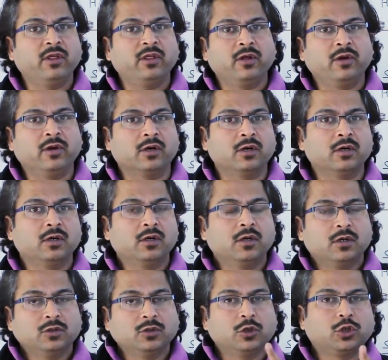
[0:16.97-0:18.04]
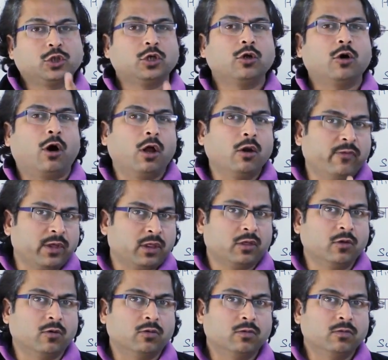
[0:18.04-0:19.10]
engineer, you should always
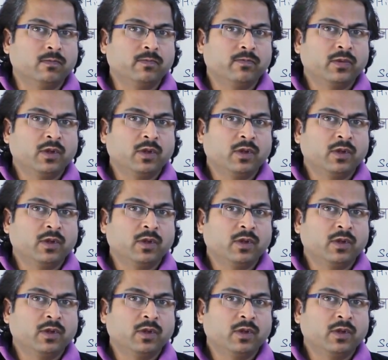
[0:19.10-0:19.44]
know